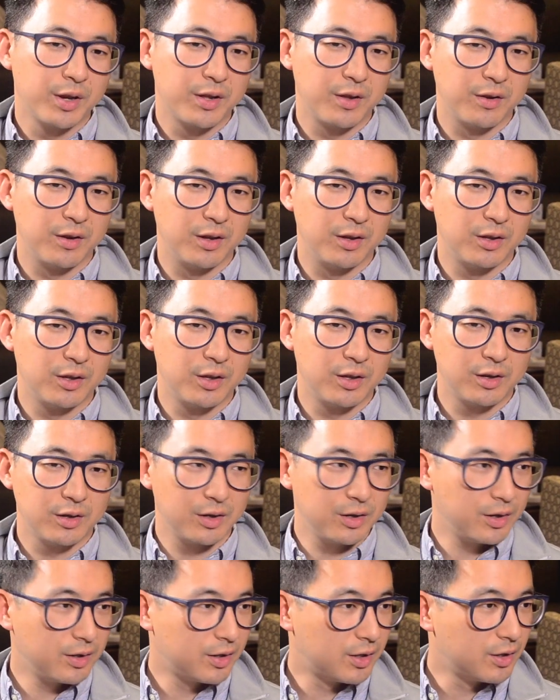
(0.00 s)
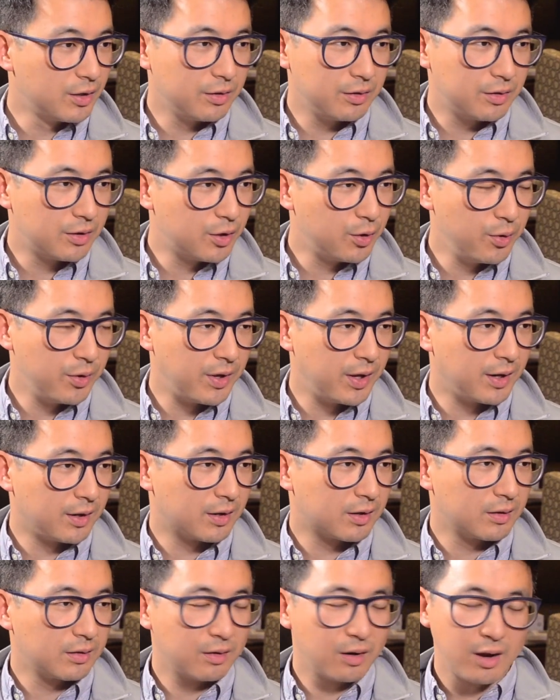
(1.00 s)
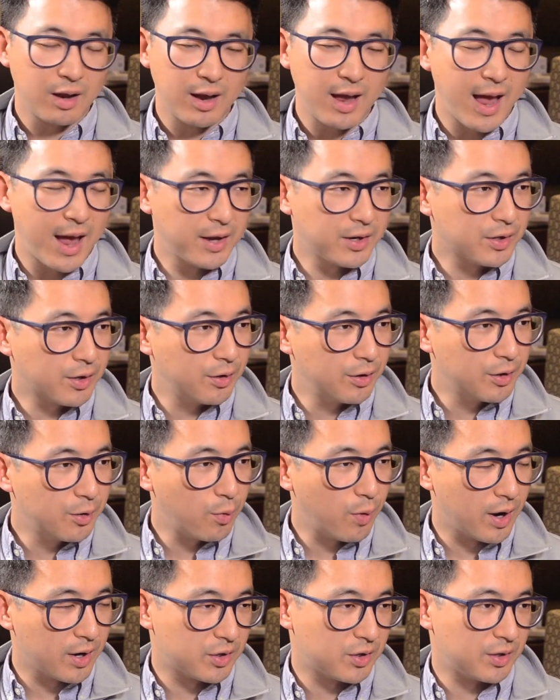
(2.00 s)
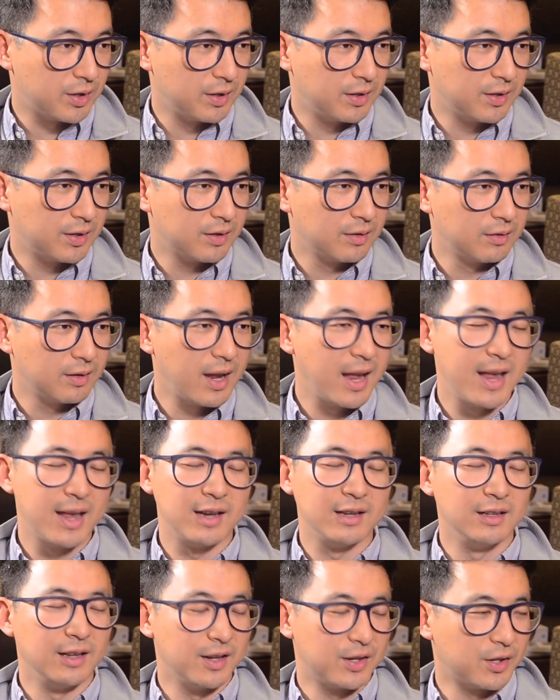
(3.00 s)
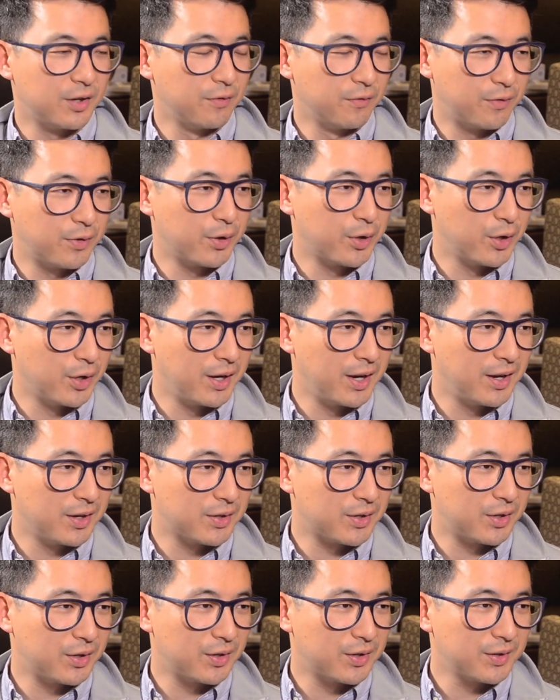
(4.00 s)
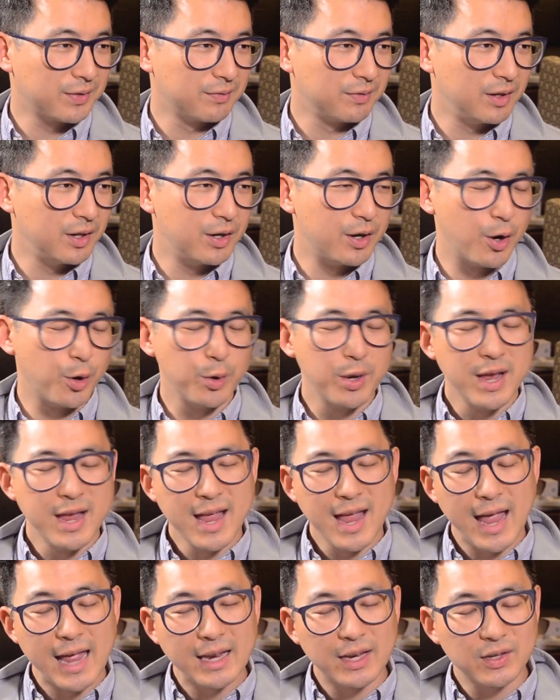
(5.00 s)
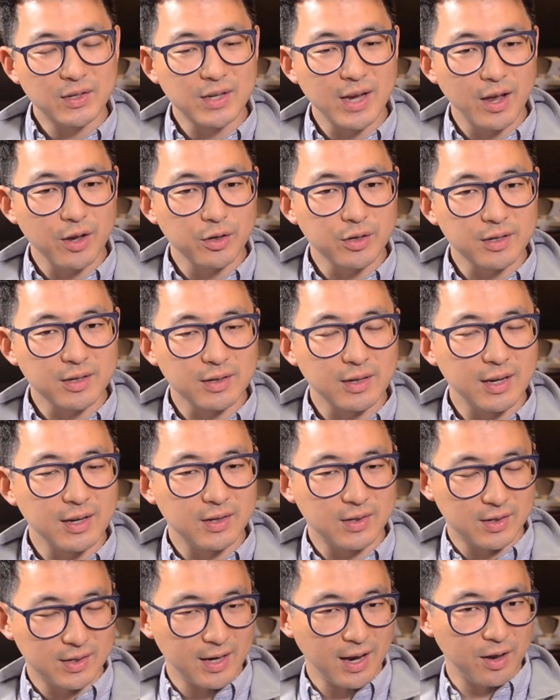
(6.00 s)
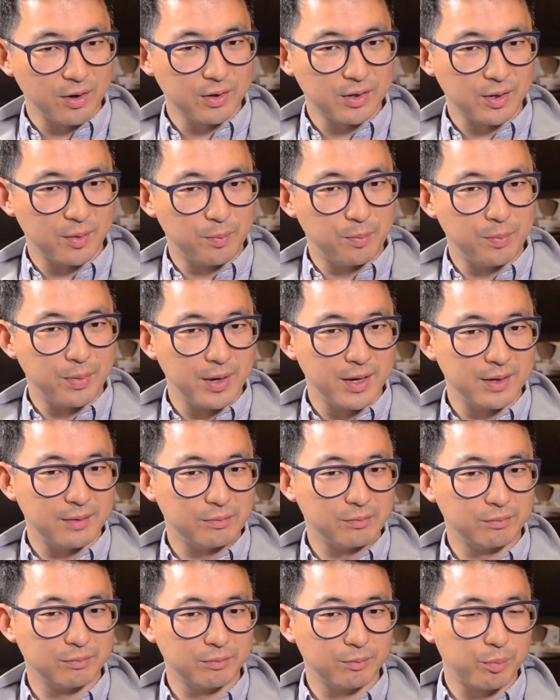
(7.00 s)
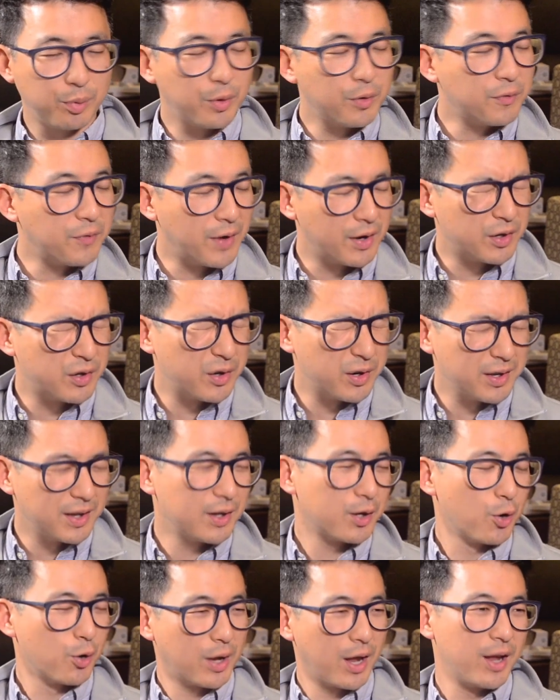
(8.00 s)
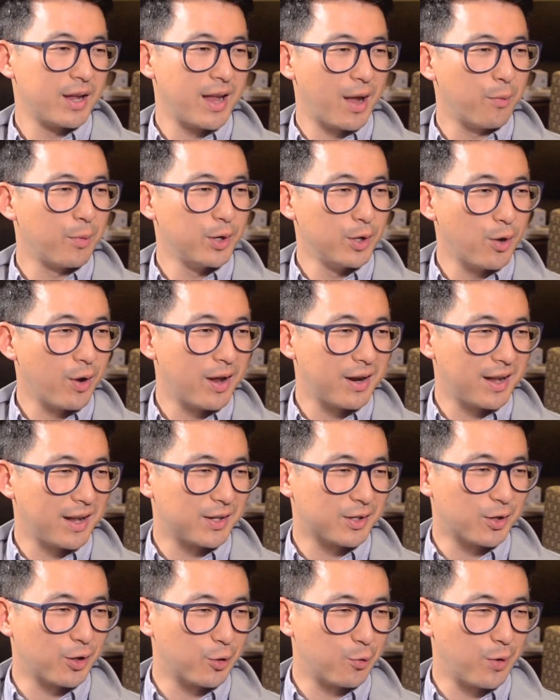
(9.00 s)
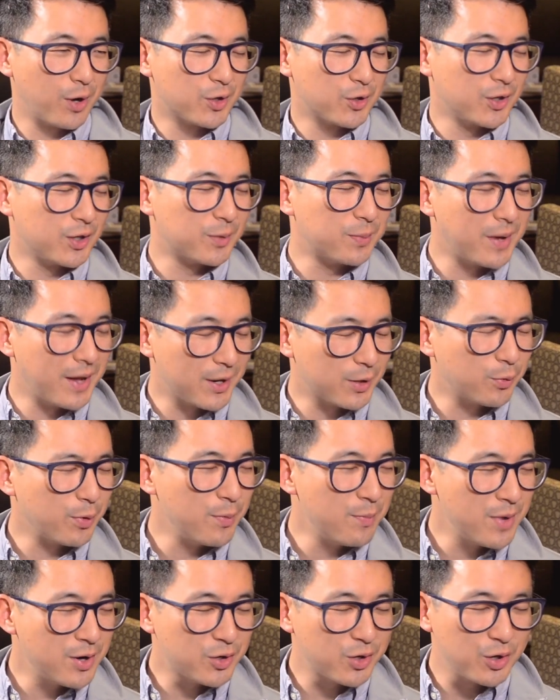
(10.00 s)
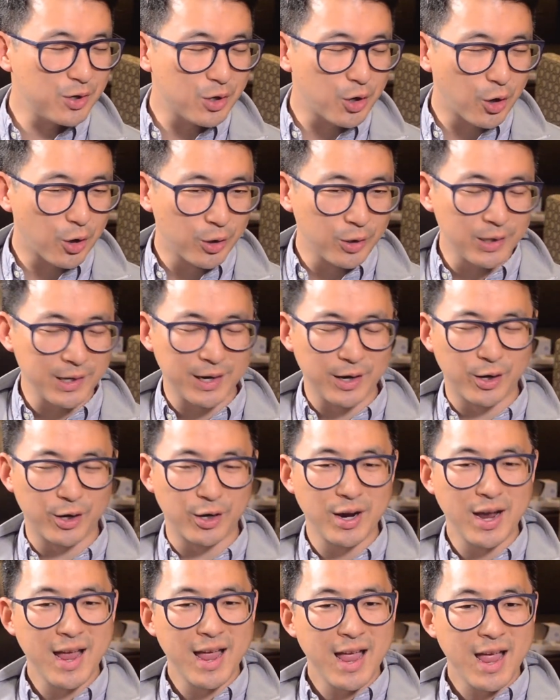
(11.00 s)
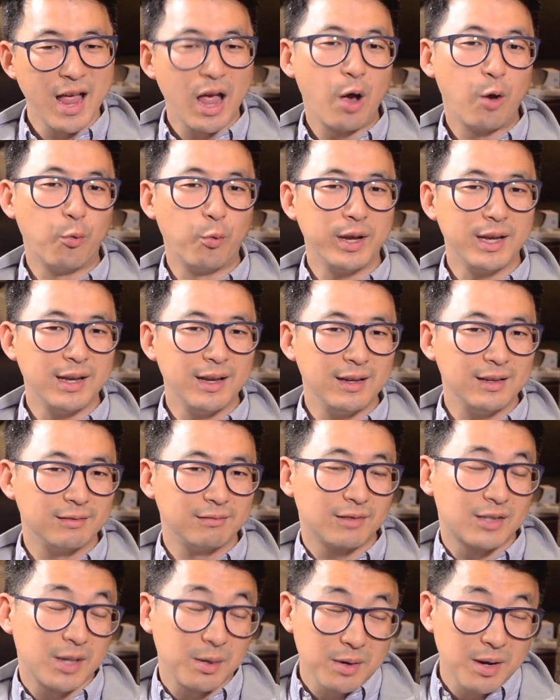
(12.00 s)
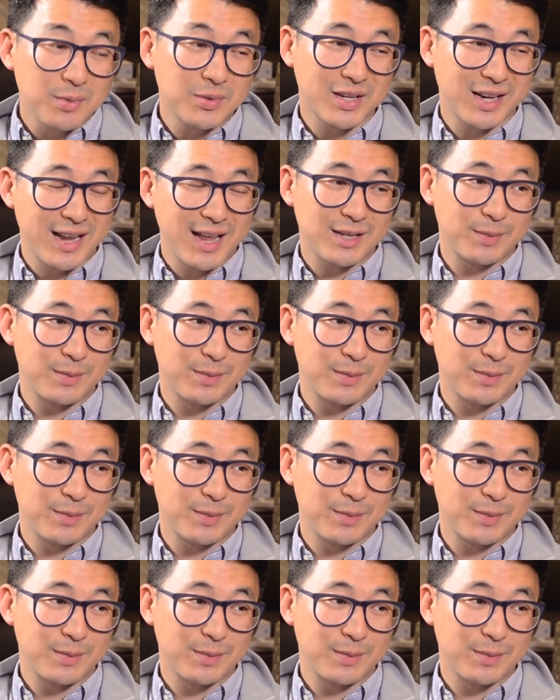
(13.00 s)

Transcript: of the two things, ask good questions and listen for good answers, you know. And it sounds a bit perfunctory, like, okay, yeah, we know how to ask good questions, but as we mentioned earlier, we sometimes can